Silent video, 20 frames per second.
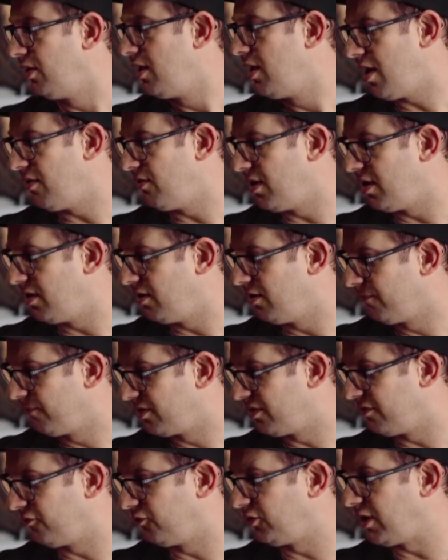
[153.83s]
And then
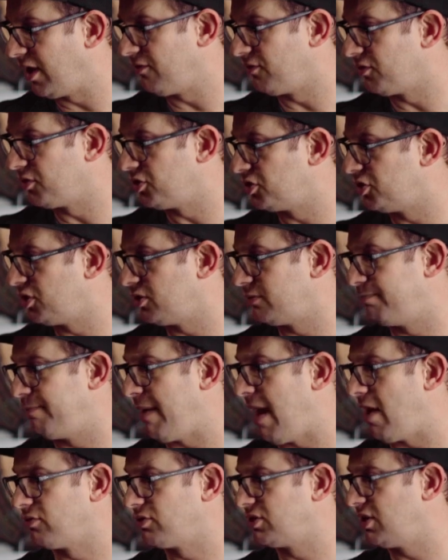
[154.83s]
the flavors just
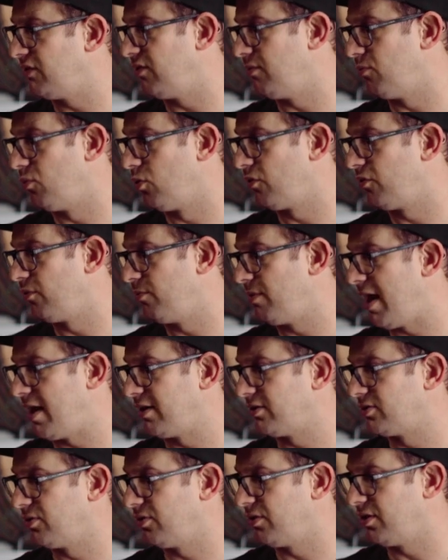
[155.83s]
bounce even more from
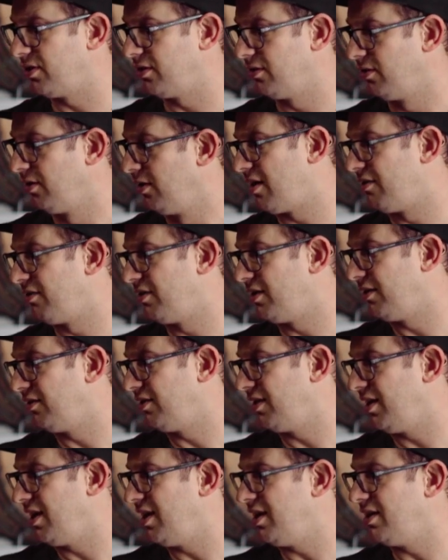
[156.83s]
that. So the kind of
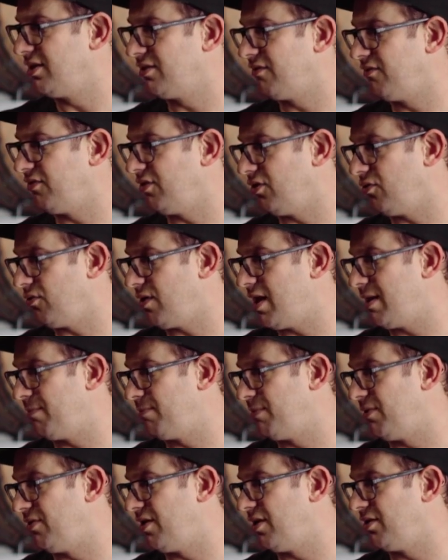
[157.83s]
the hint of the
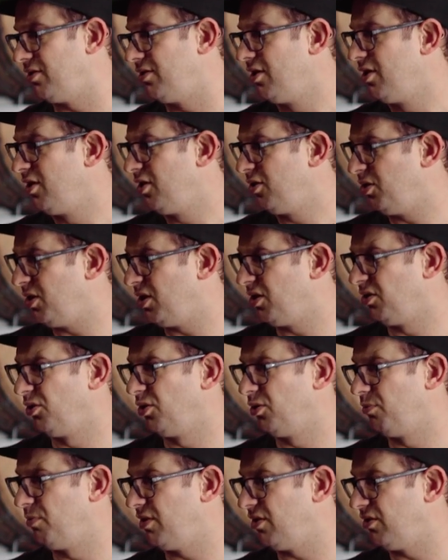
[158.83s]
grape, and then you get a
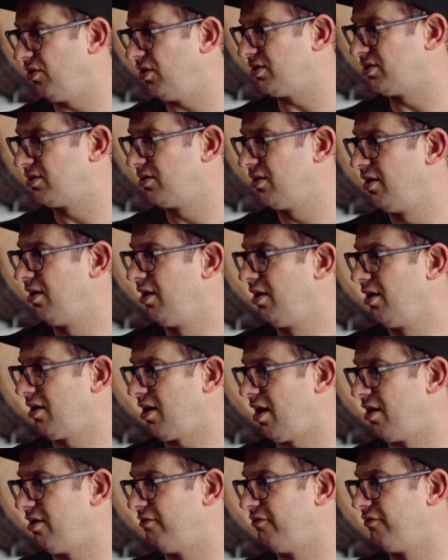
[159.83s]
little bit of this
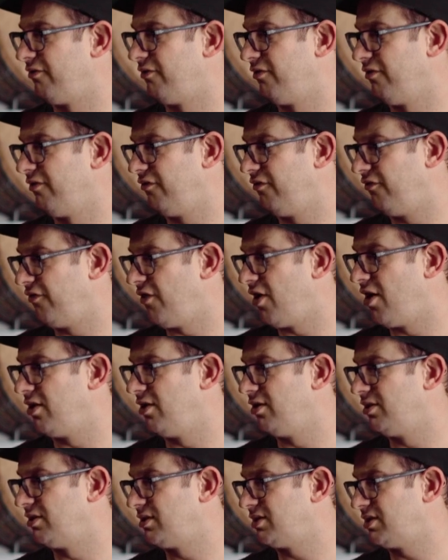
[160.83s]
kind of
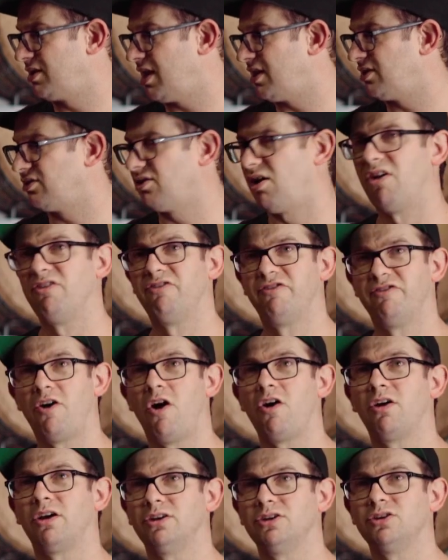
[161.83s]
fun saison
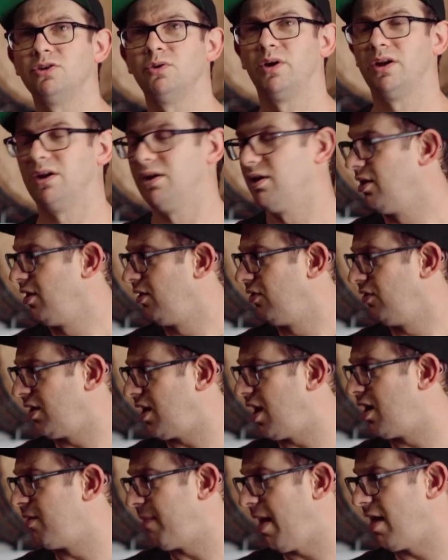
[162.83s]
funk to it. It
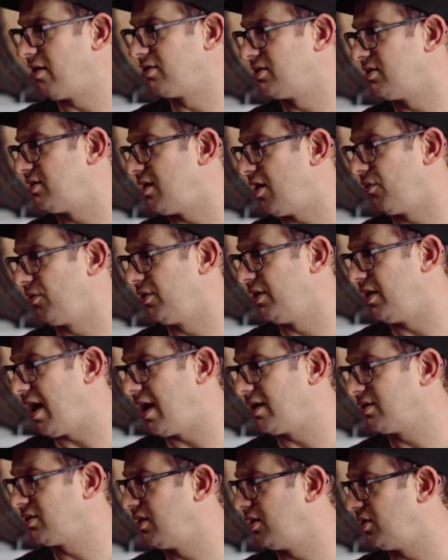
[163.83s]
kind of balances out really
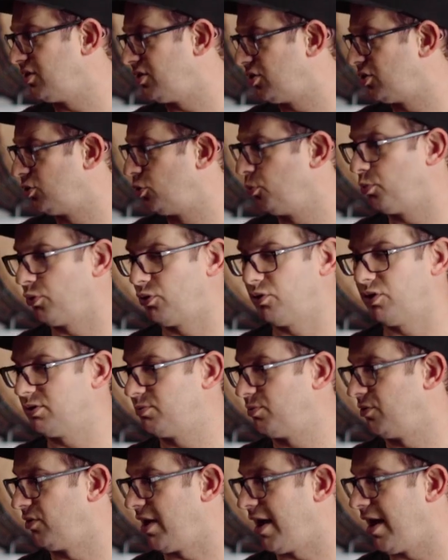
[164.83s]
nicely, and it's just super
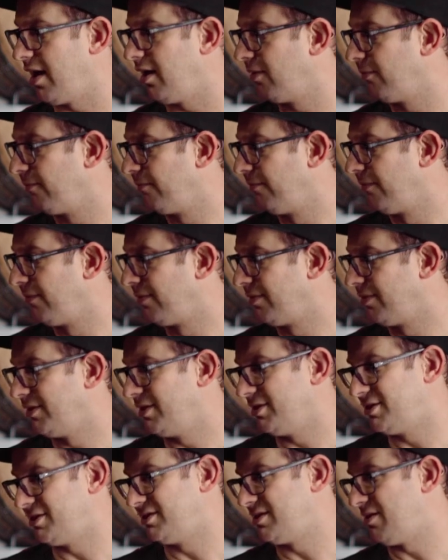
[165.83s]
crisp and light.
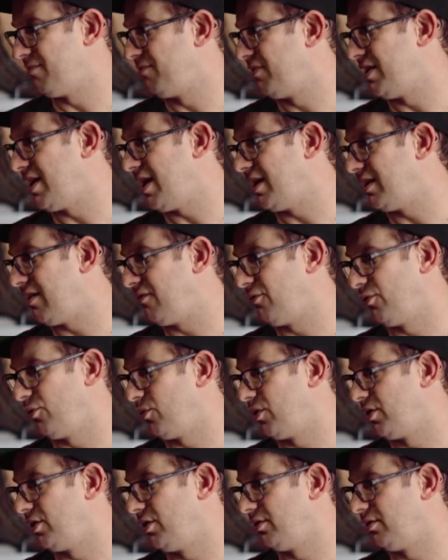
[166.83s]
This is something that I definitely
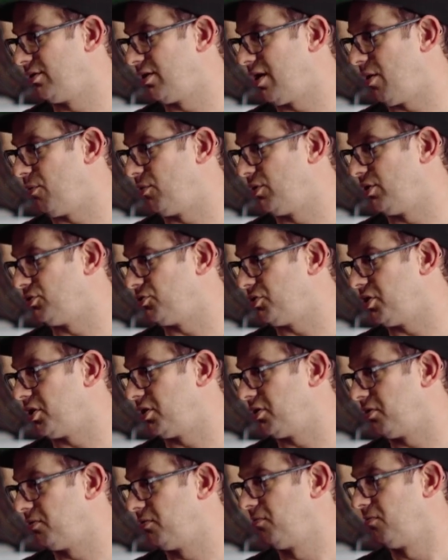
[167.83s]
want to
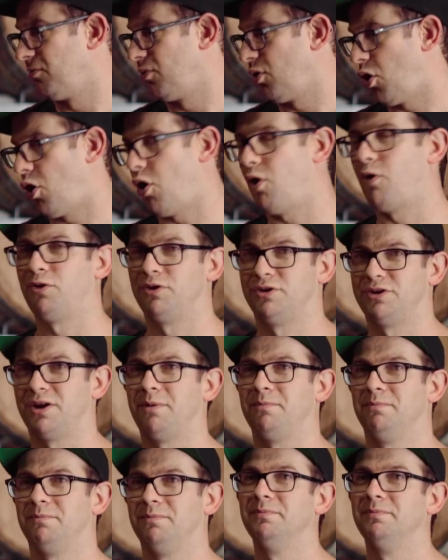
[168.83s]
drink all the time.